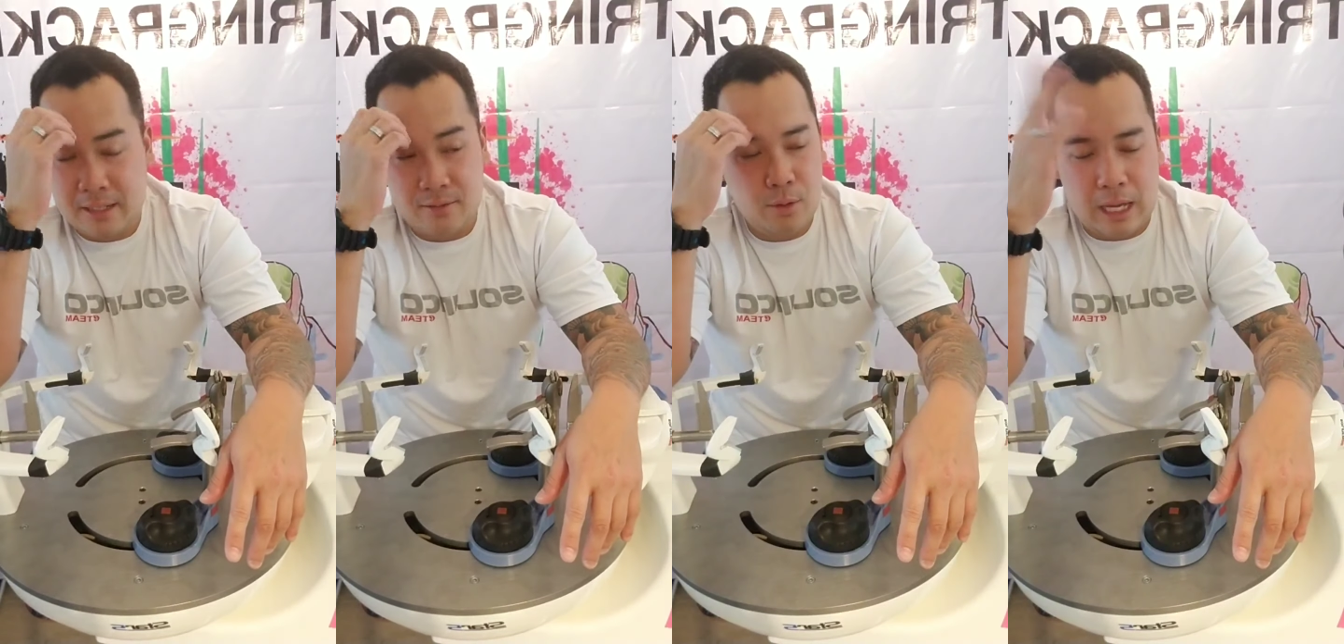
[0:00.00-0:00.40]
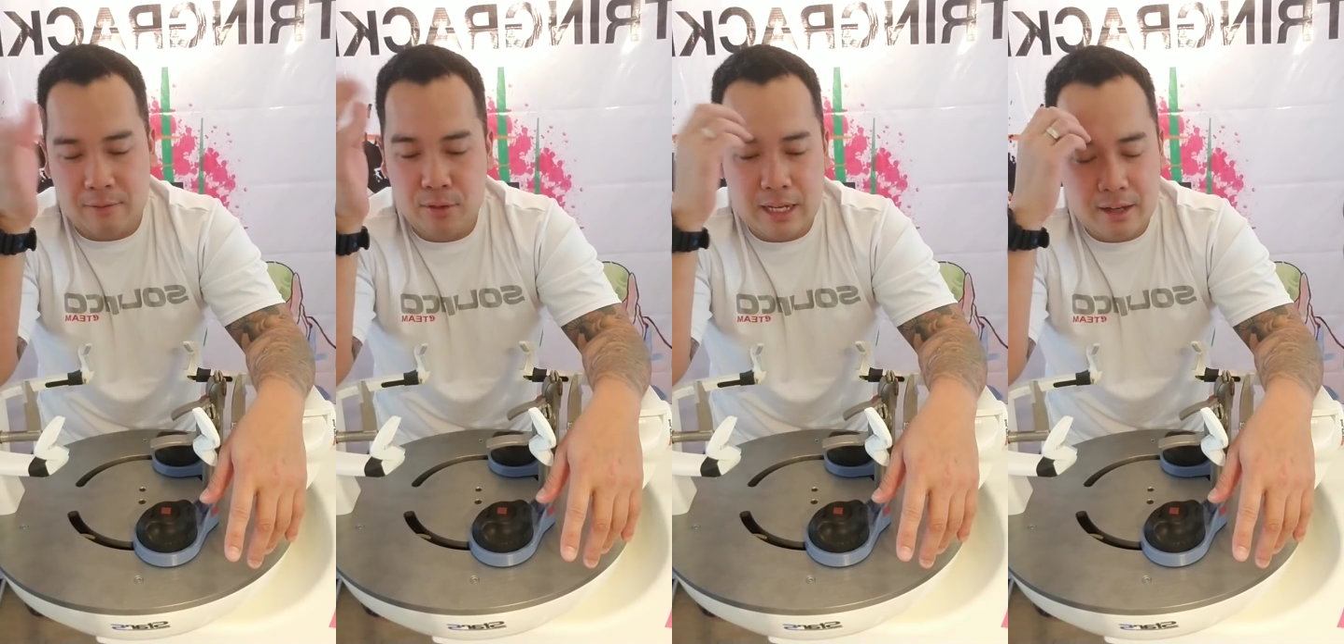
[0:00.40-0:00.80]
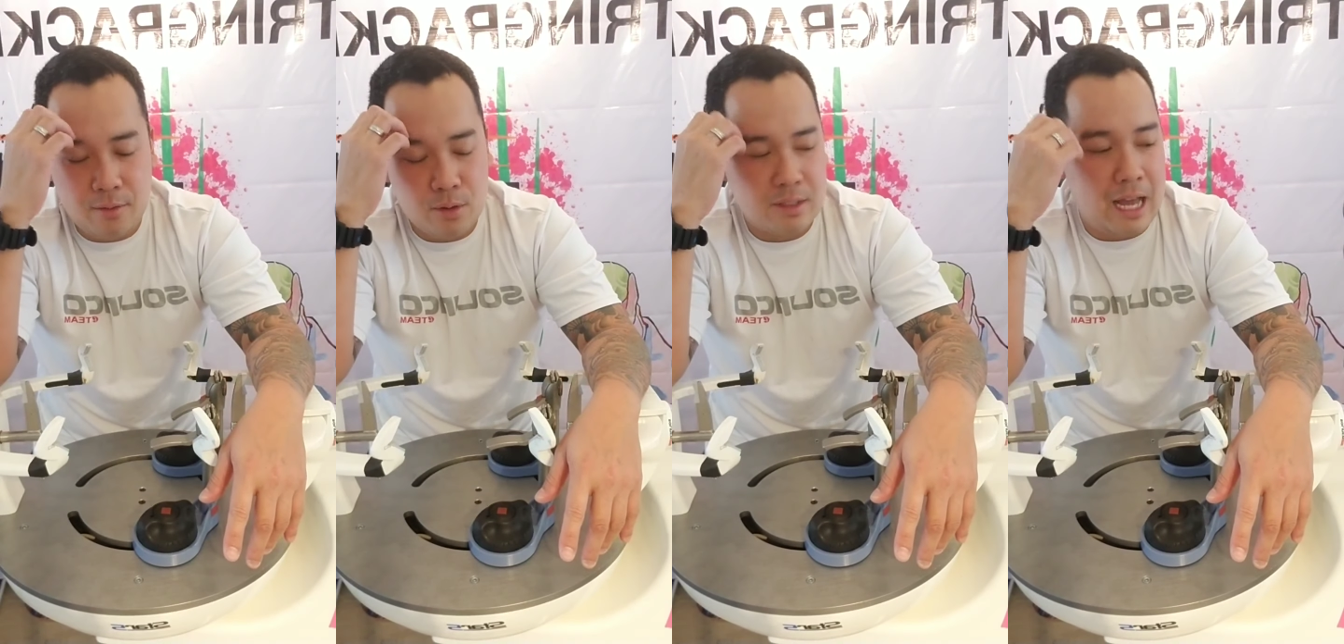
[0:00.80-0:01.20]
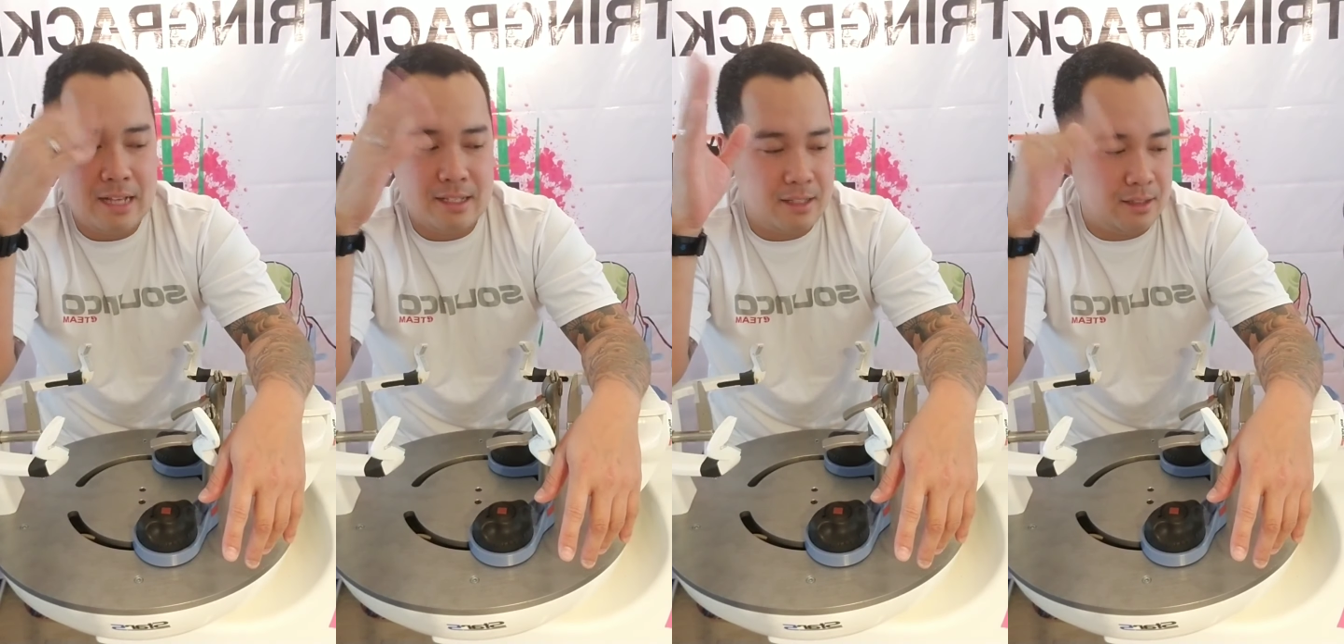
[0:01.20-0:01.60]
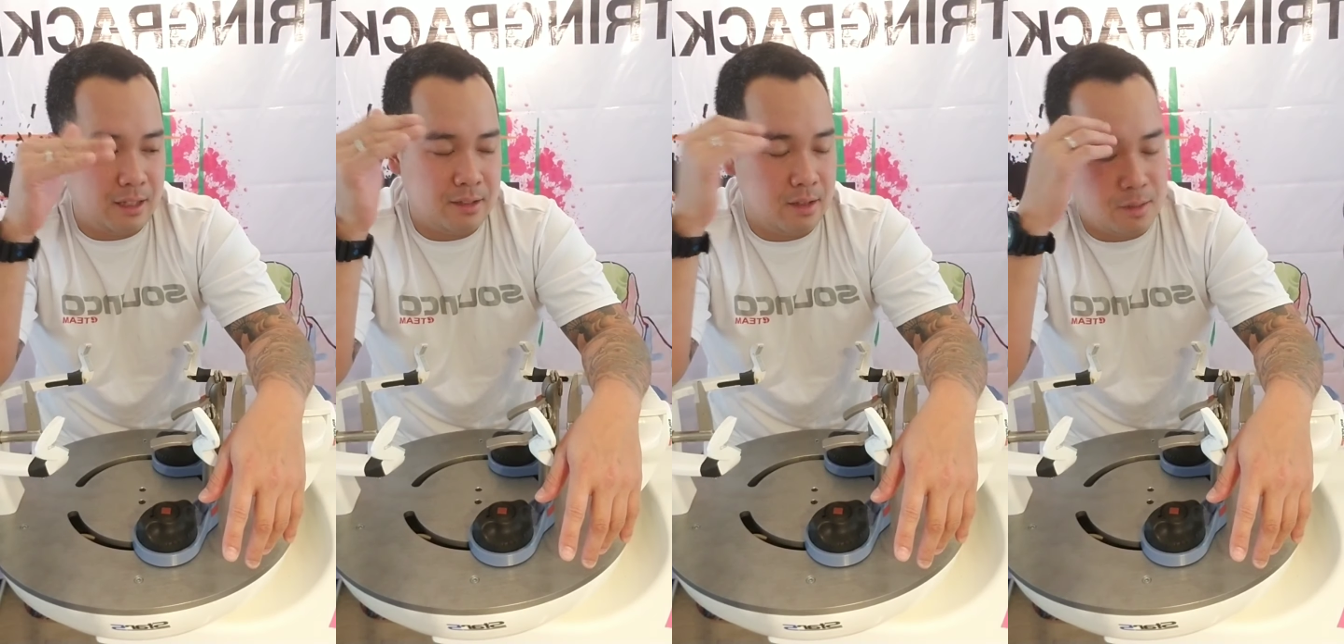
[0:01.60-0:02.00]
If you get any of those sizes, the
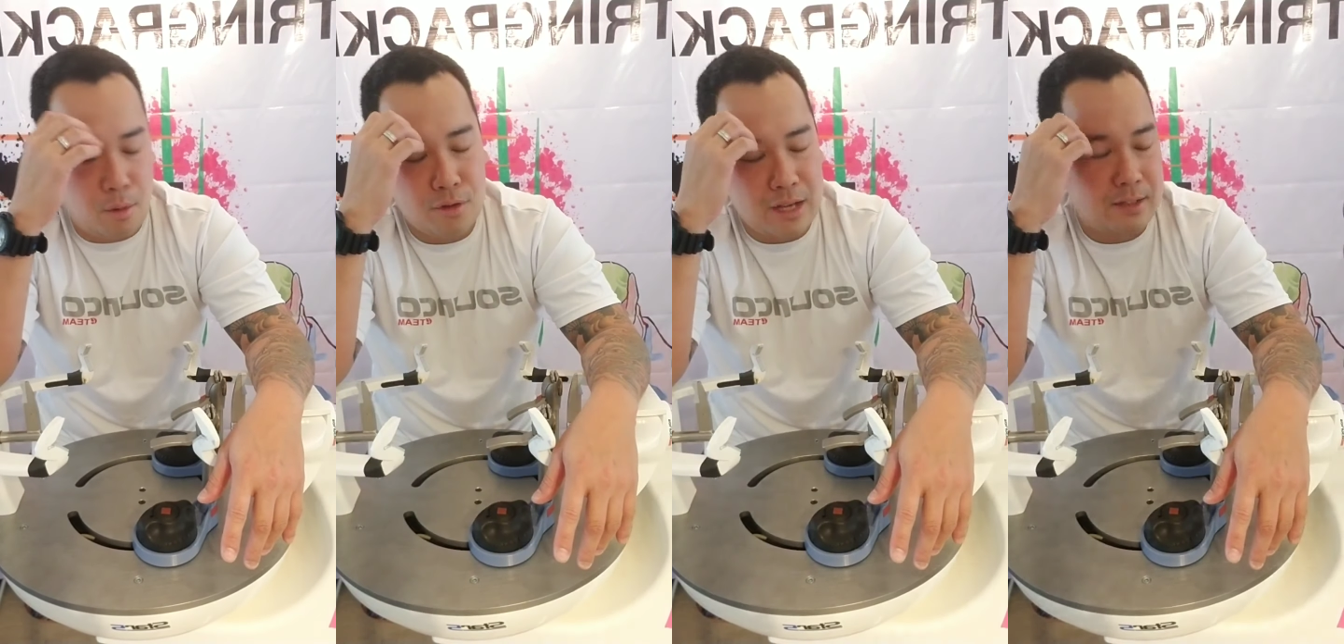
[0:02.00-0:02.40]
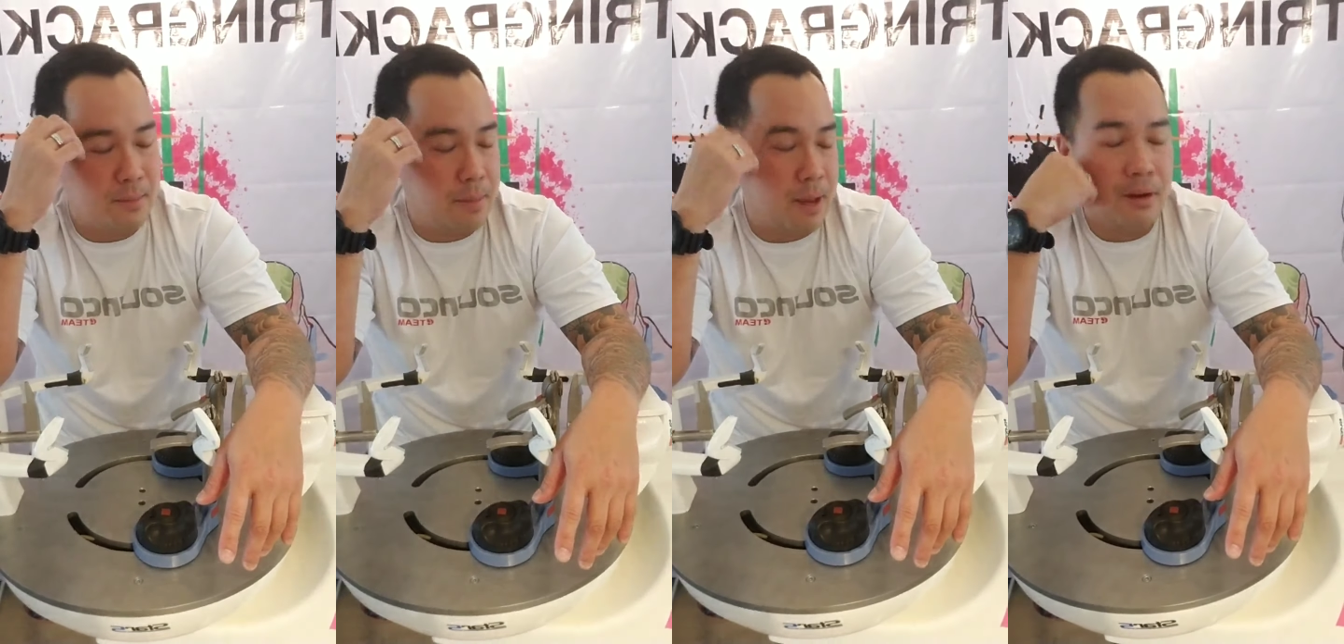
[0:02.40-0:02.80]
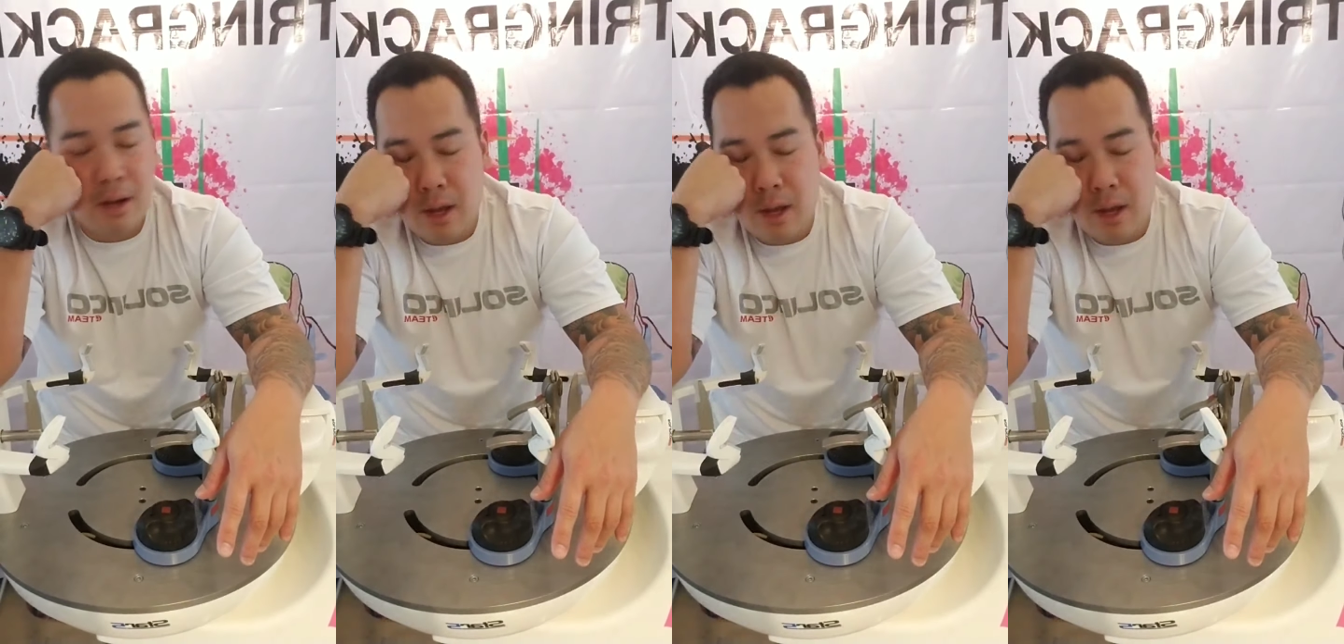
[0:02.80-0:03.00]
smaller sizes are better.